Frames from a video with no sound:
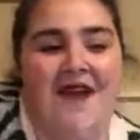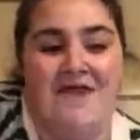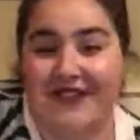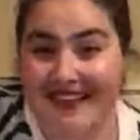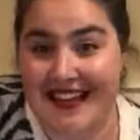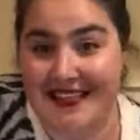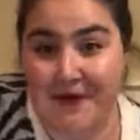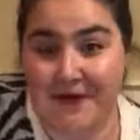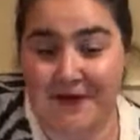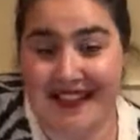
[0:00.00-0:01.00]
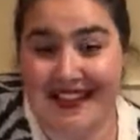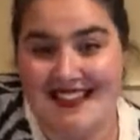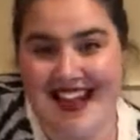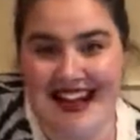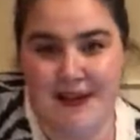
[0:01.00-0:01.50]
for the last couple
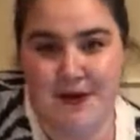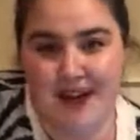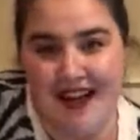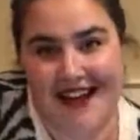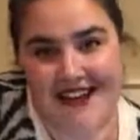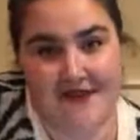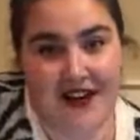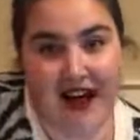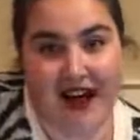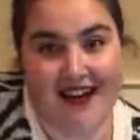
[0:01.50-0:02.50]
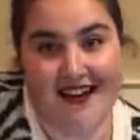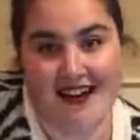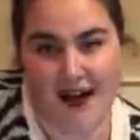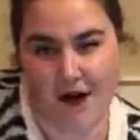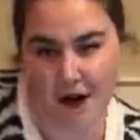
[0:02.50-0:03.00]
weeks, as we are kind of not
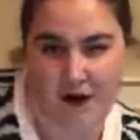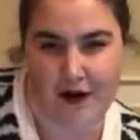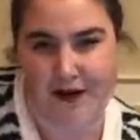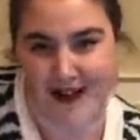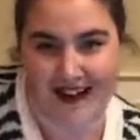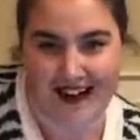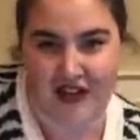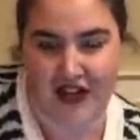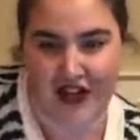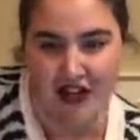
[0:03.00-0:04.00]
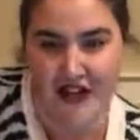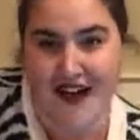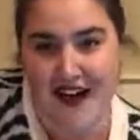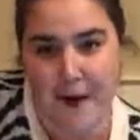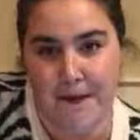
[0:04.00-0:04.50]
in our normal HQ,
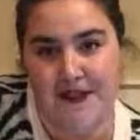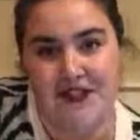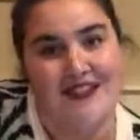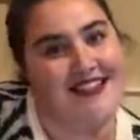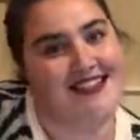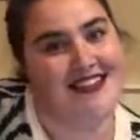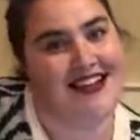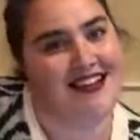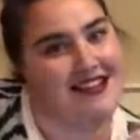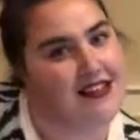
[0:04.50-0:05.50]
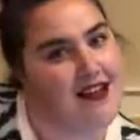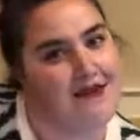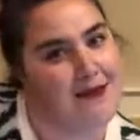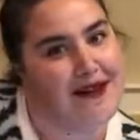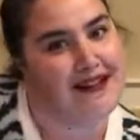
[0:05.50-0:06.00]
but just instead in this
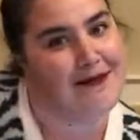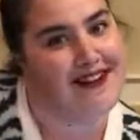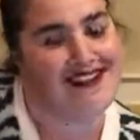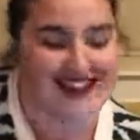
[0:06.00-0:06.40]
lovely basement.